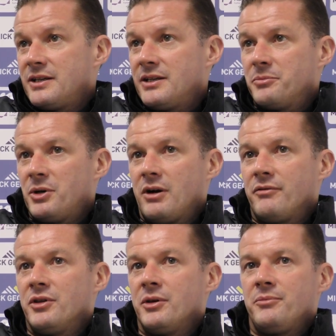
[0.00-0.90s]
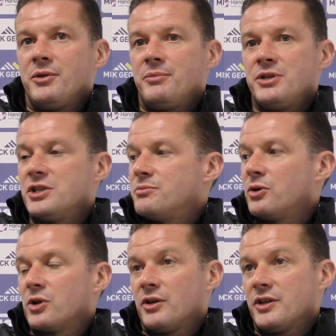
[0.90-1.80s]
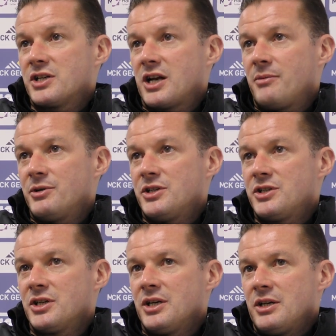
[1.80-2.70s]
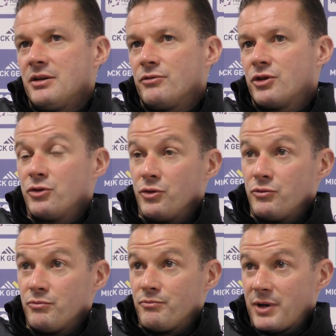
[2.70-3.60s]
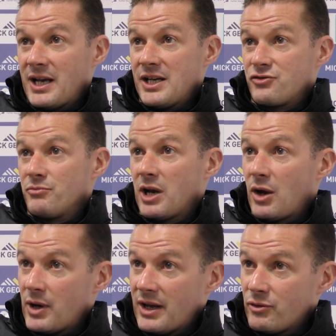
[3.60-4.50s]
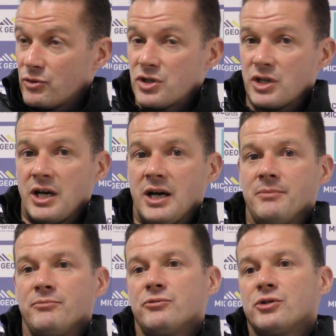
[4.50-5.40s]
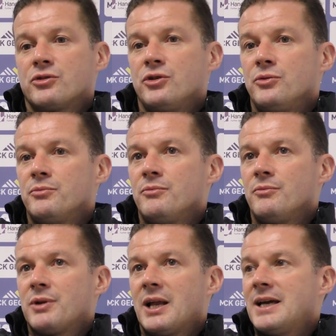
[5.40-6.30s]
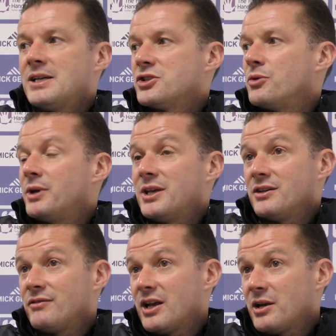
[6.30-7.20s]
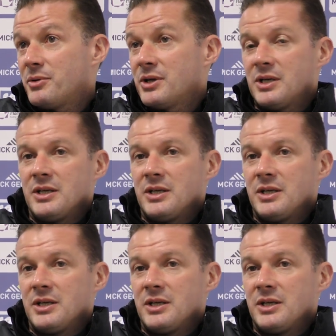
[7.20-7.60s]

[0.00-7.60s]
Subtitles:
You know, part of the business model at this club is recruit players from lower levels, recruit players that we can develop